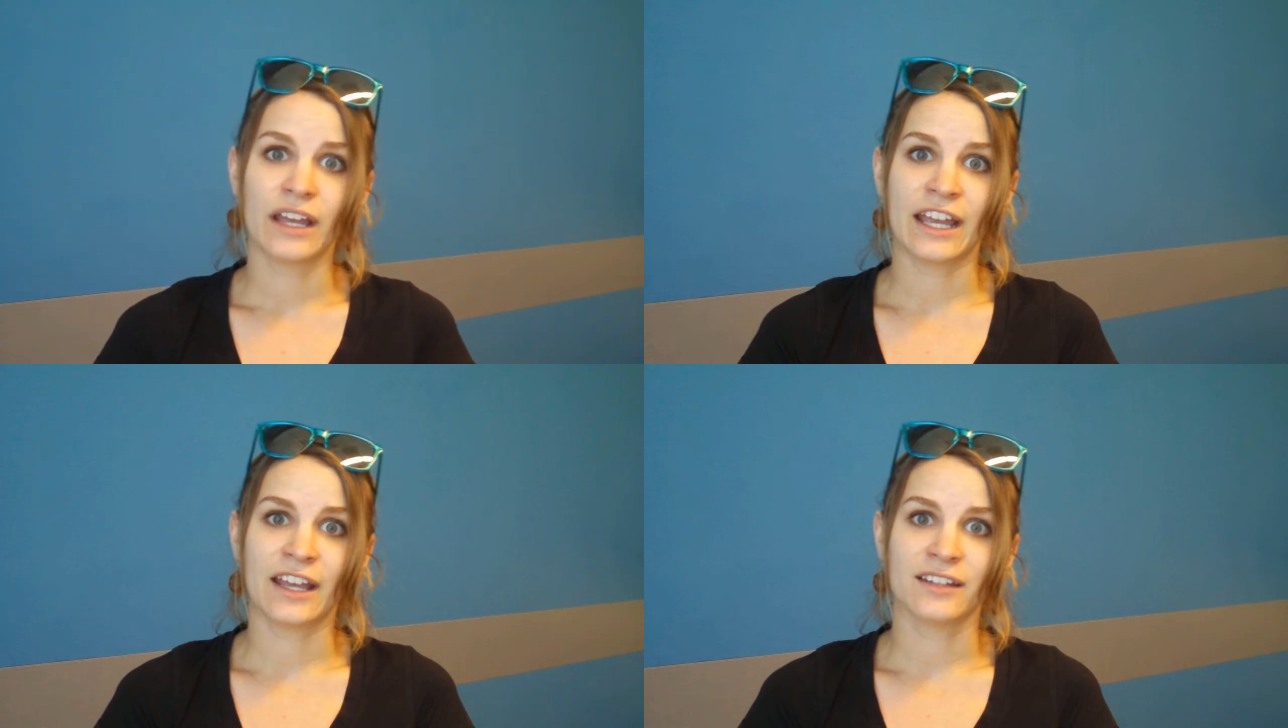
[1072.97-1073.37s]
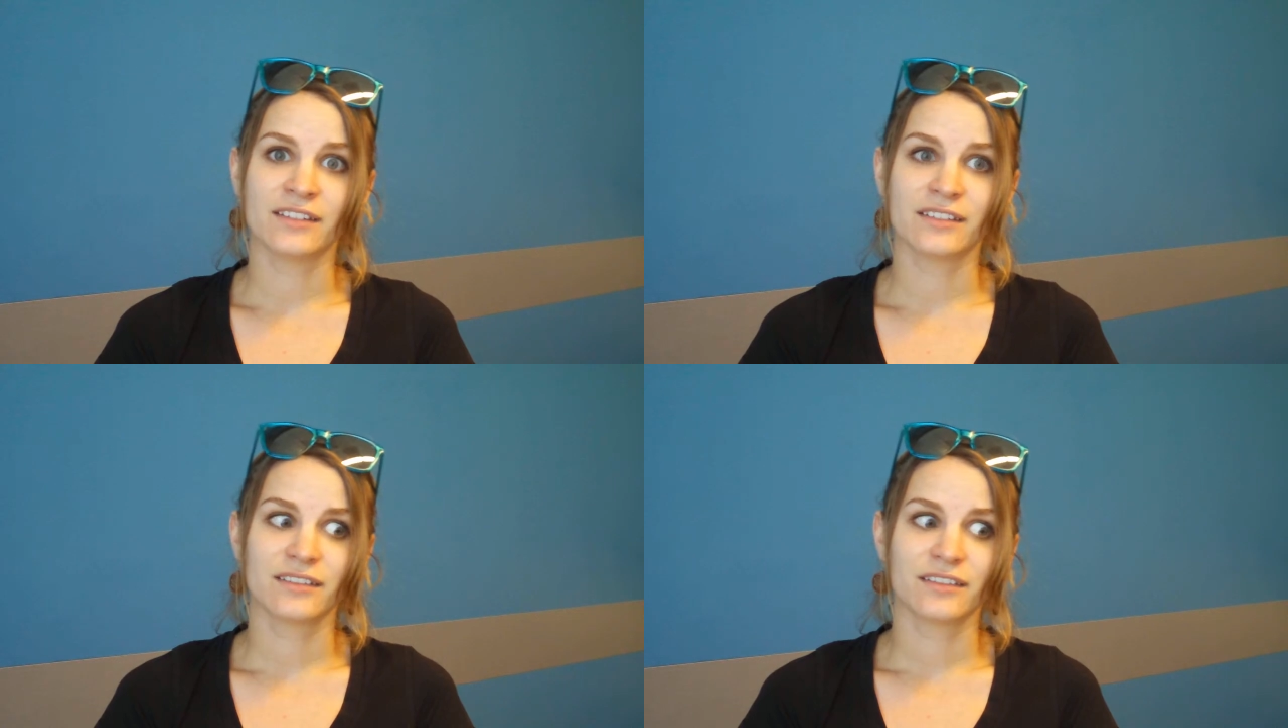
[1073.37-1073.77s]

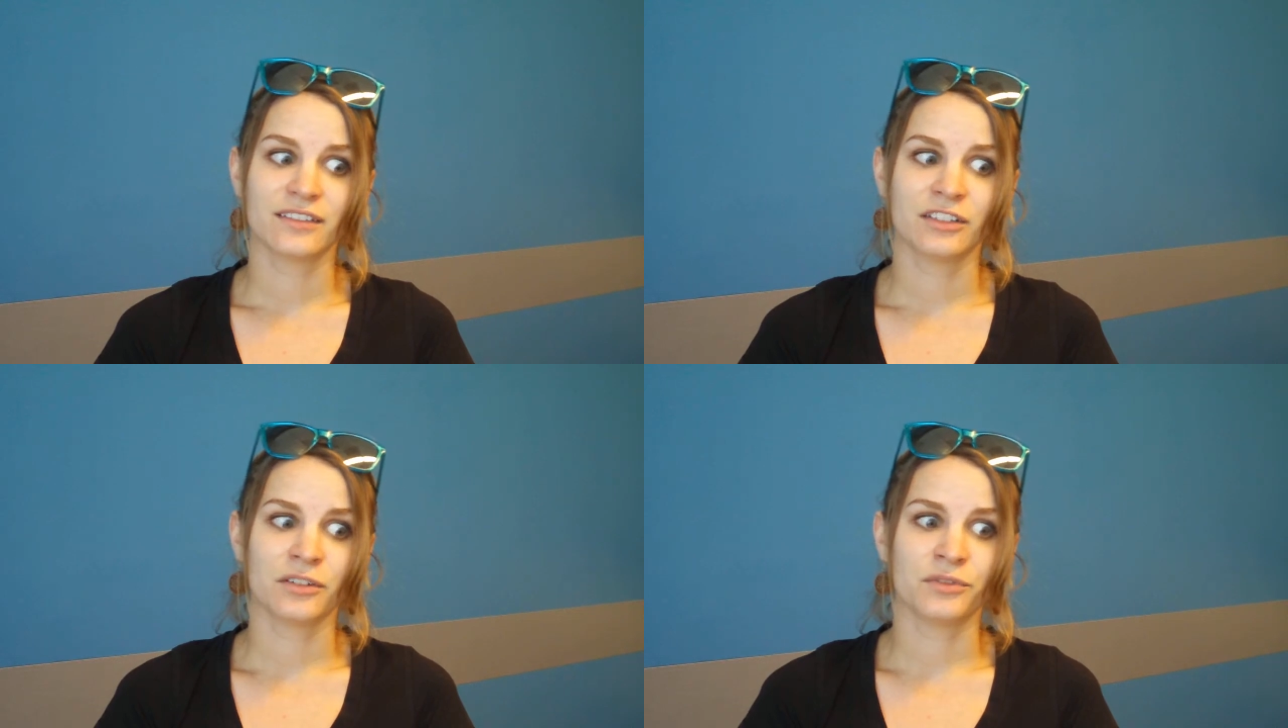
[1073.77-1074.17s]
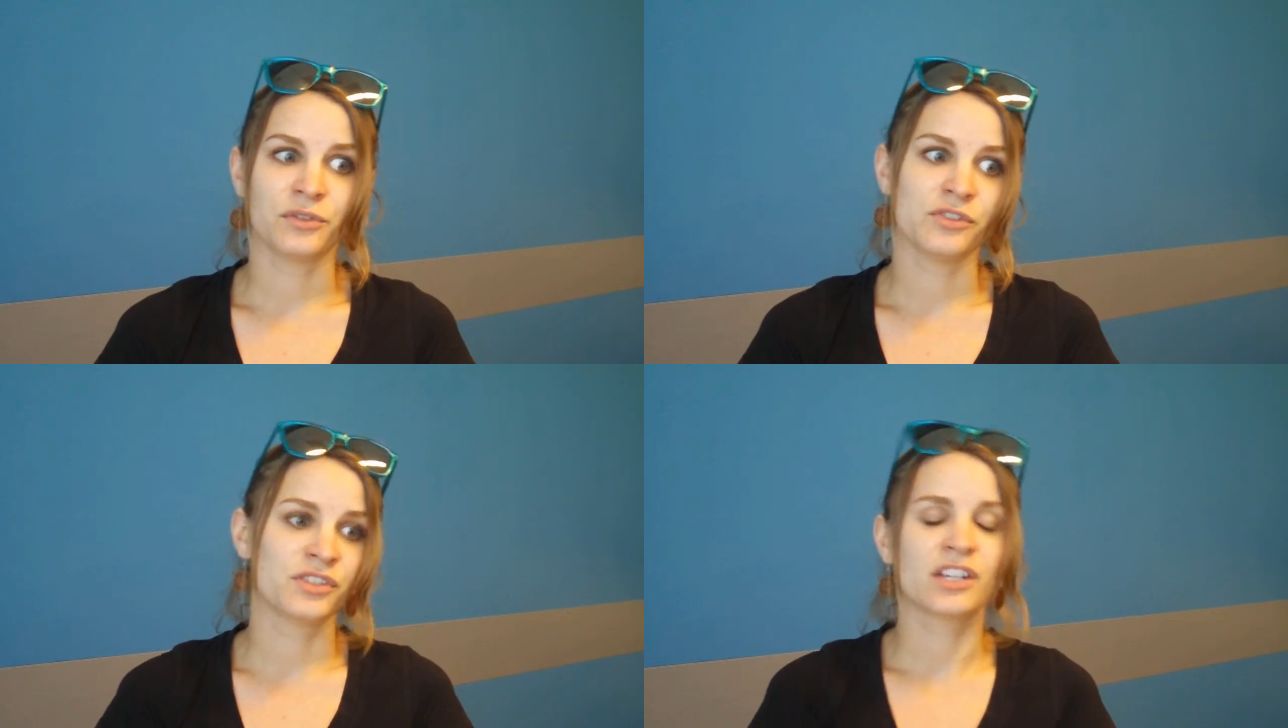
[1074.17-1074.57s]
and you know
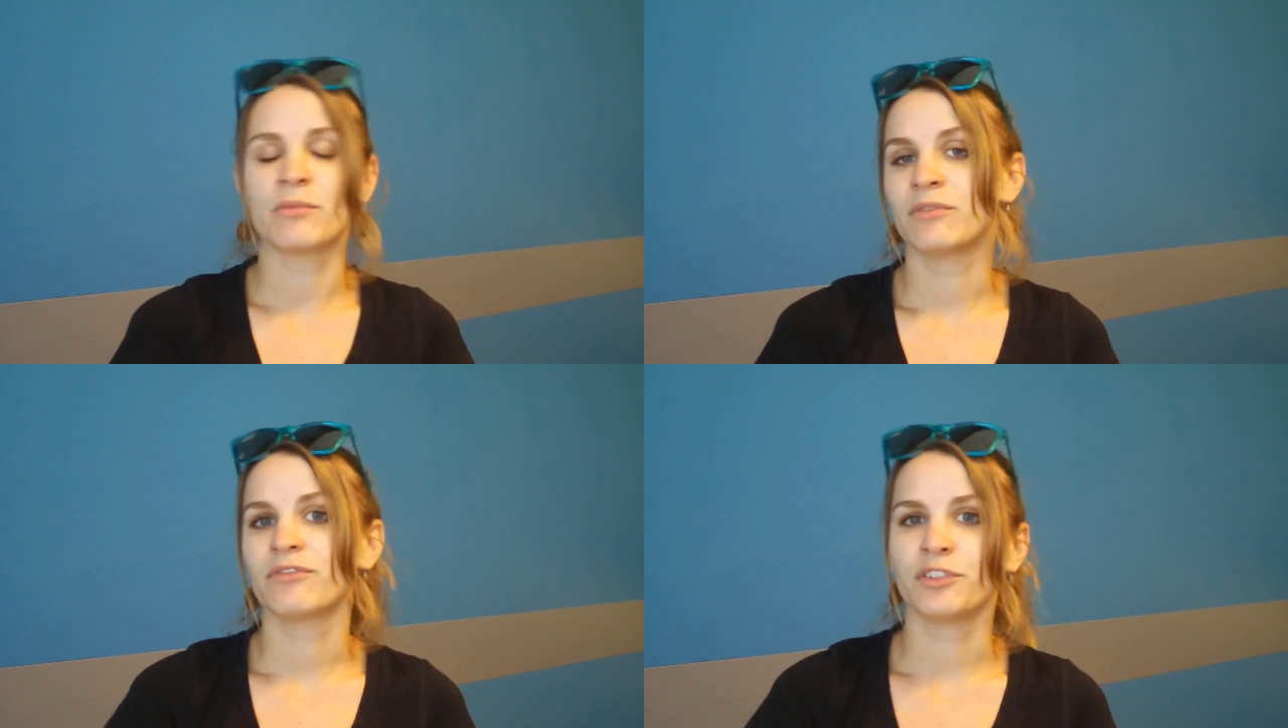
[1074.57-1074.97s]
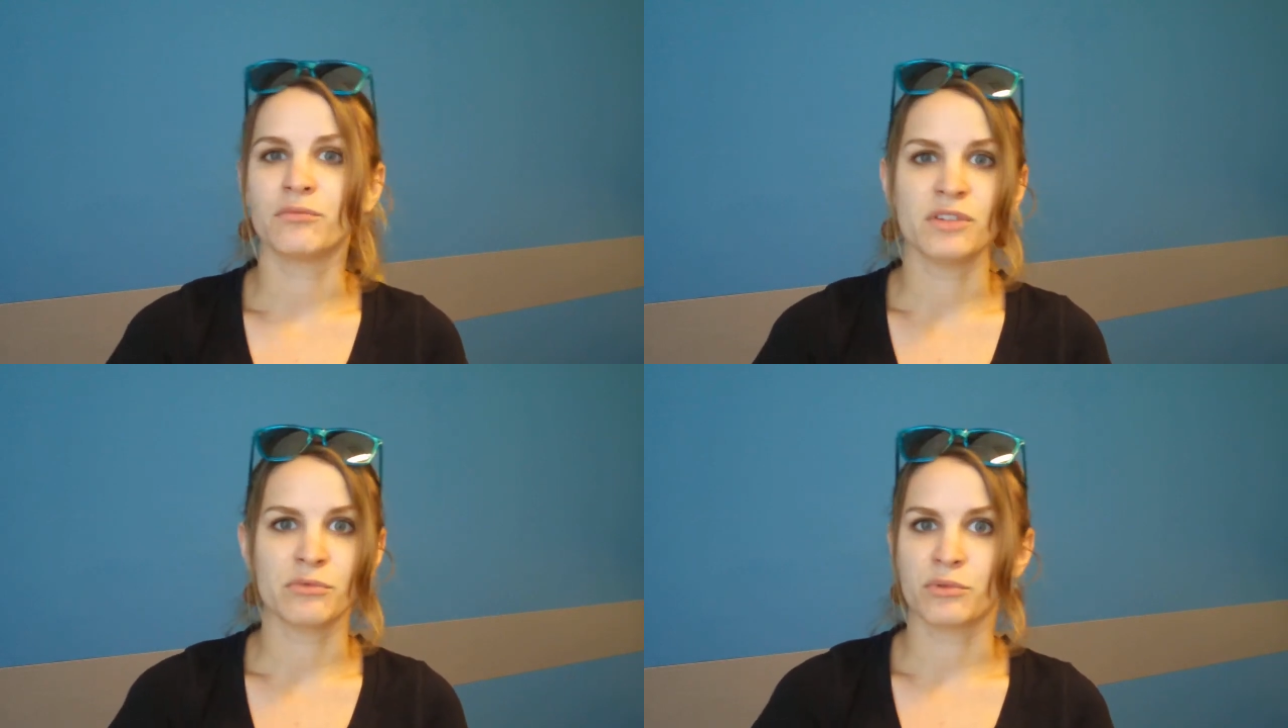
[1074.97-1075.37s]
you can just come in for
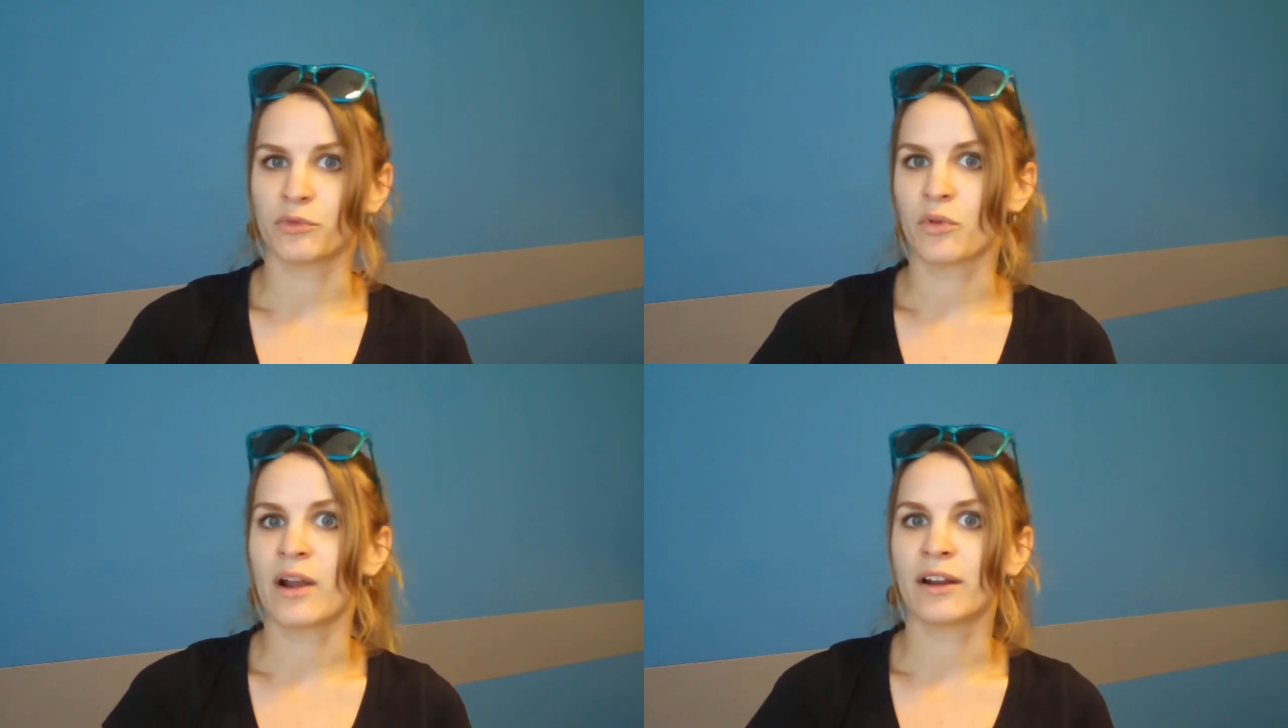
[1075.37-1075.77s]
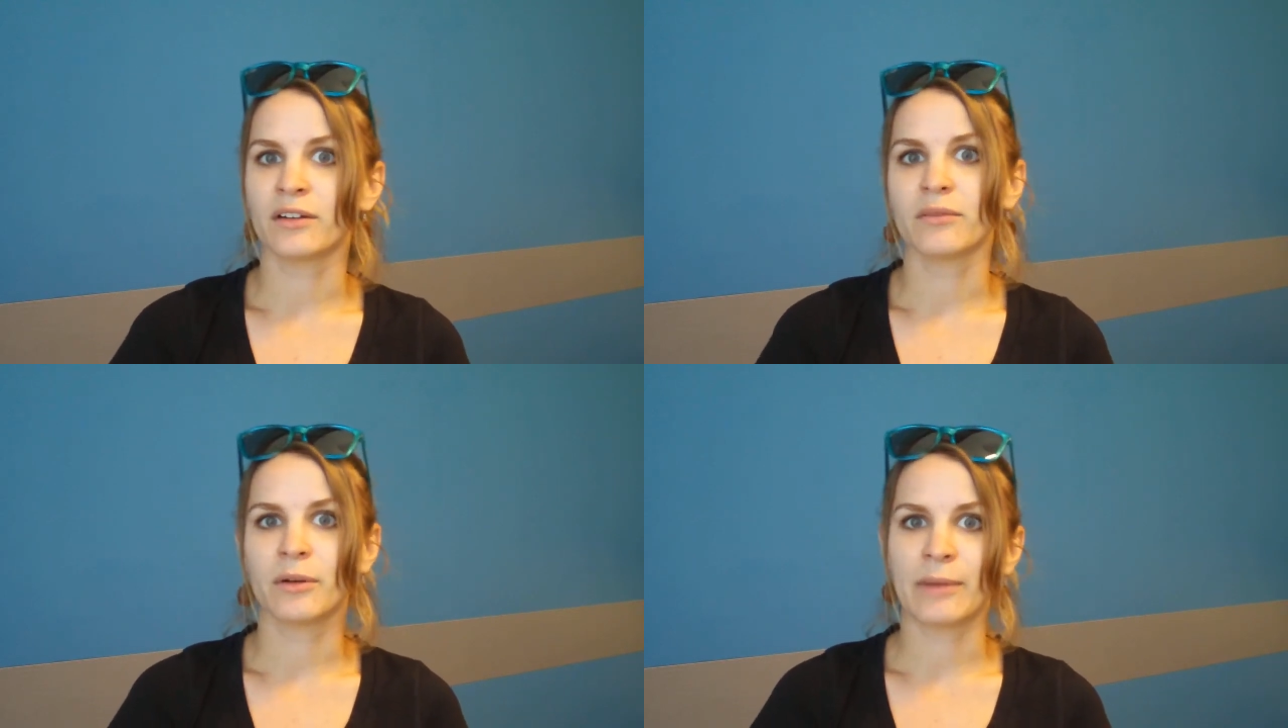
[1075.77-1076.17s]
your minimum
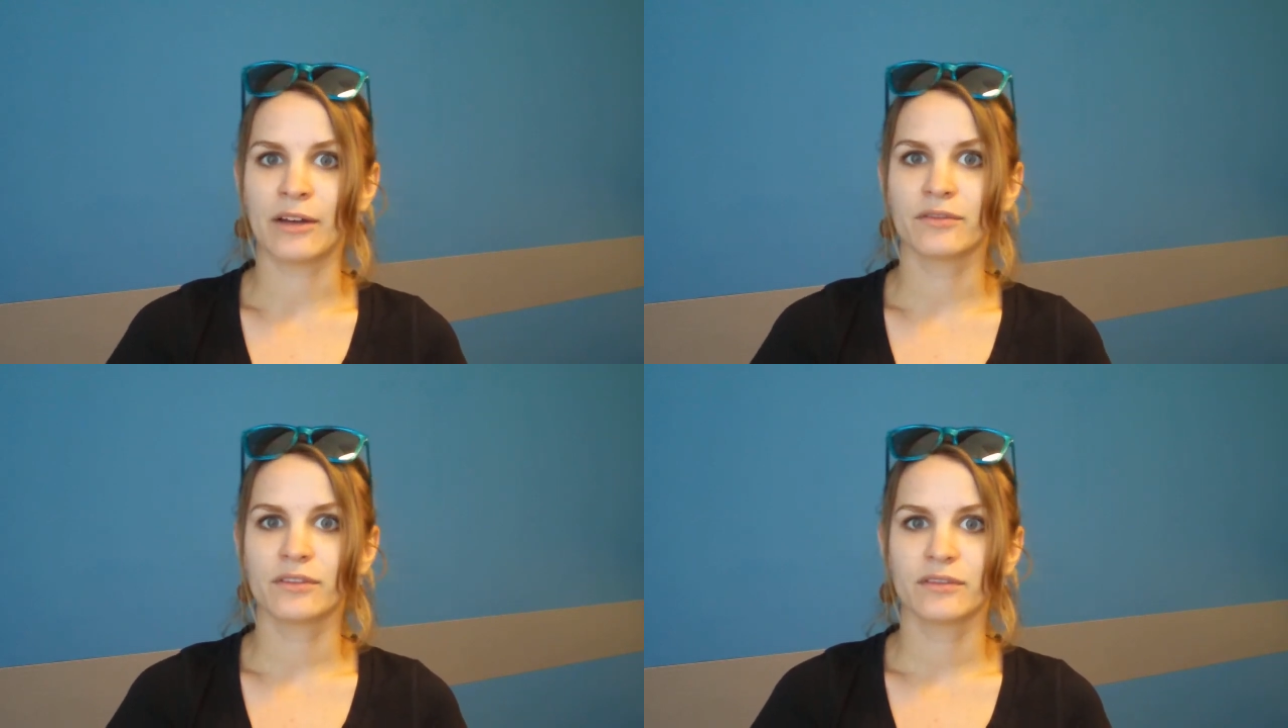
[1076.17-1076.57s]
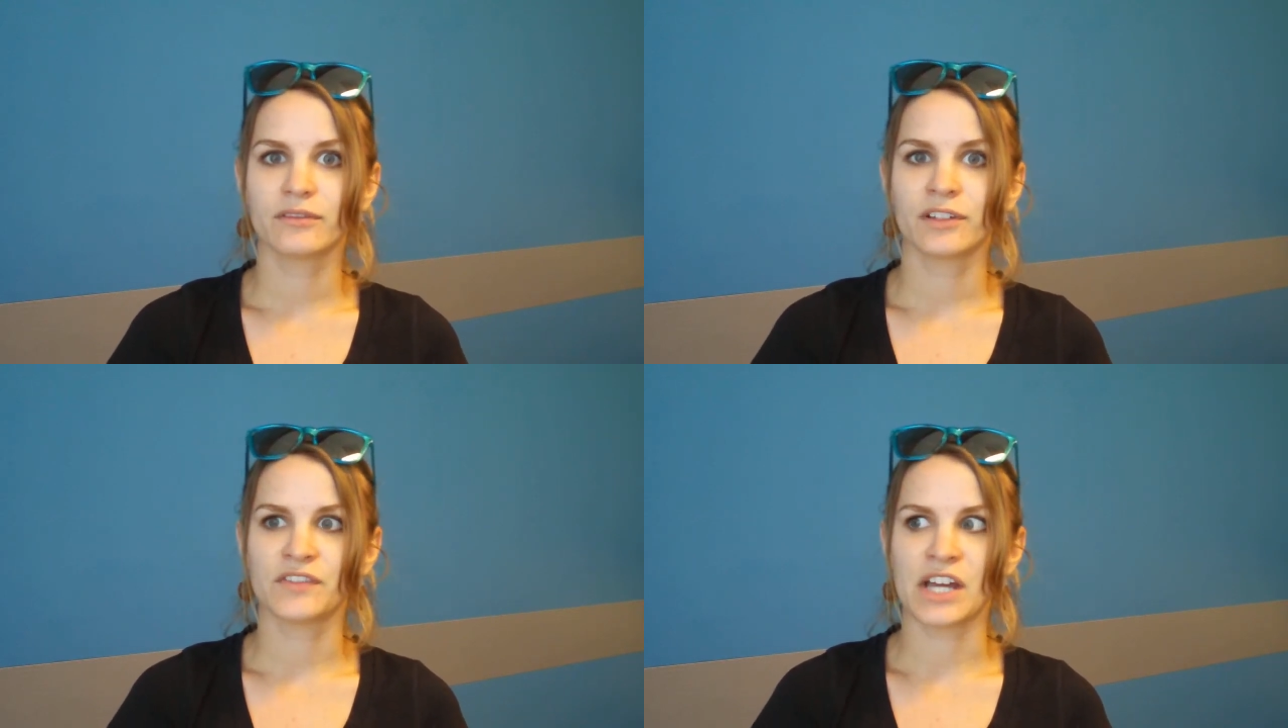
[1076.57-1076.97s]
required amount
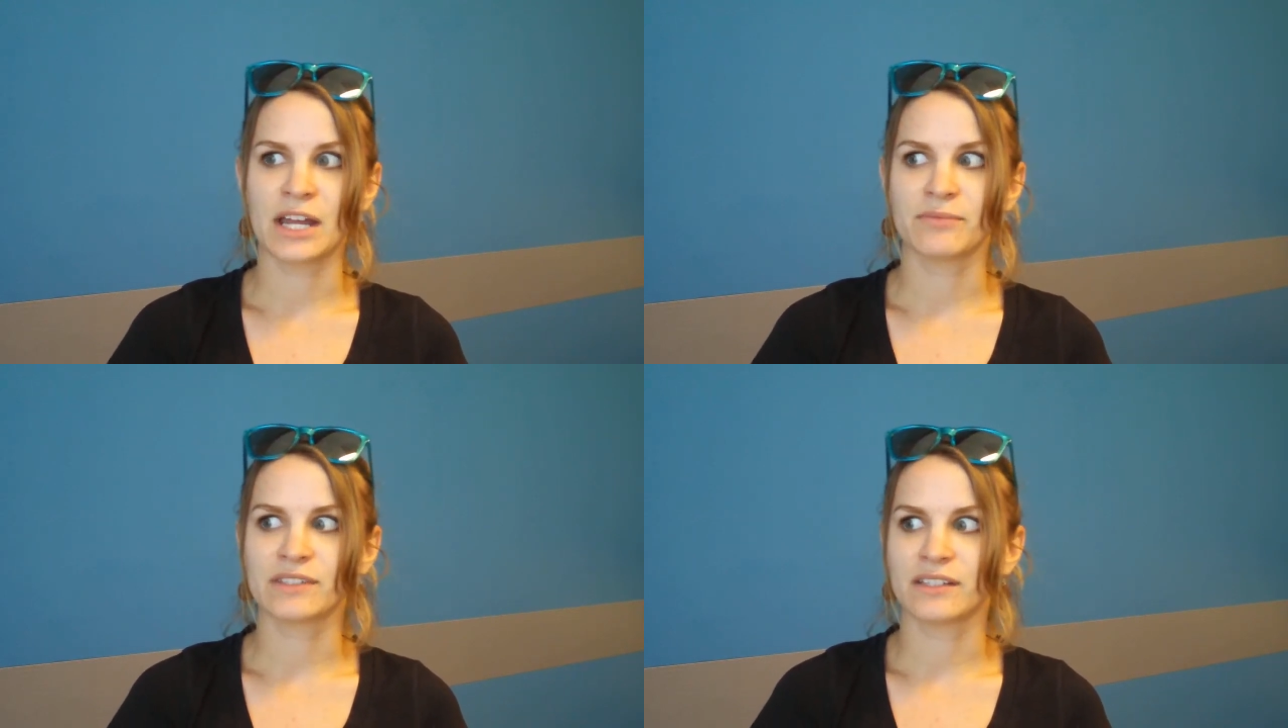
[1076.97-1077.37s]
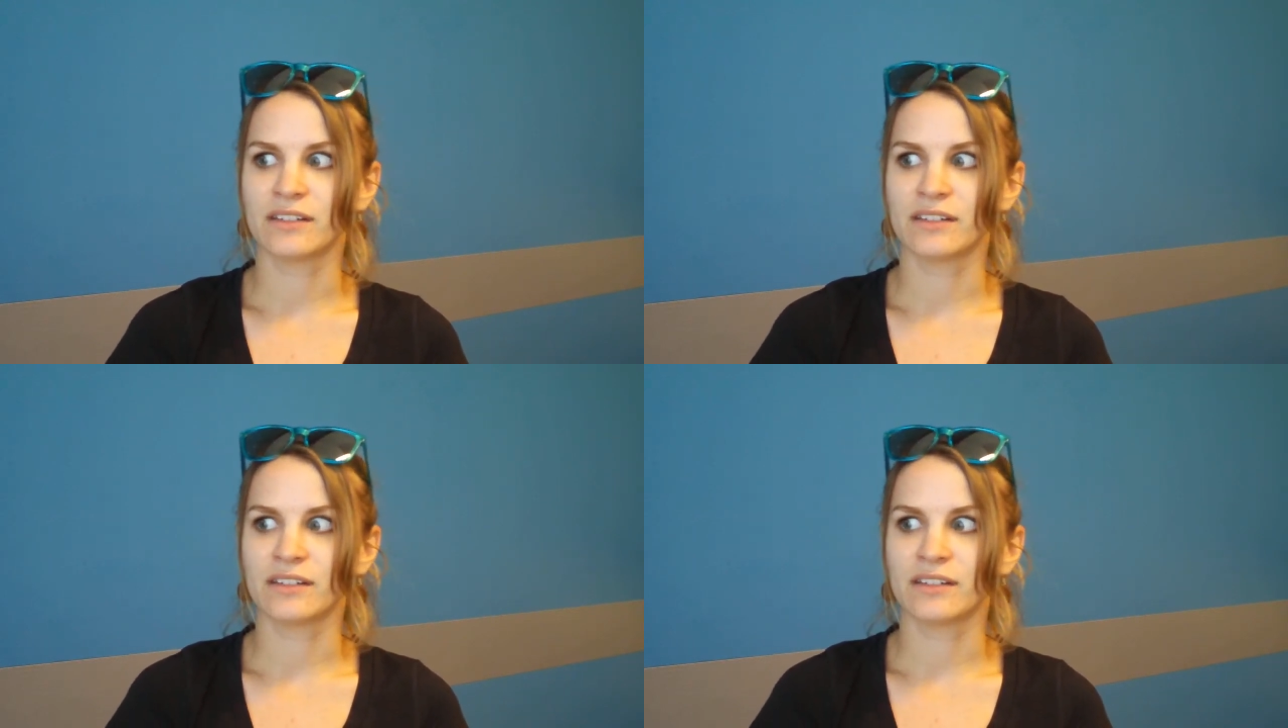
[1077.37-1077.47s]
of times,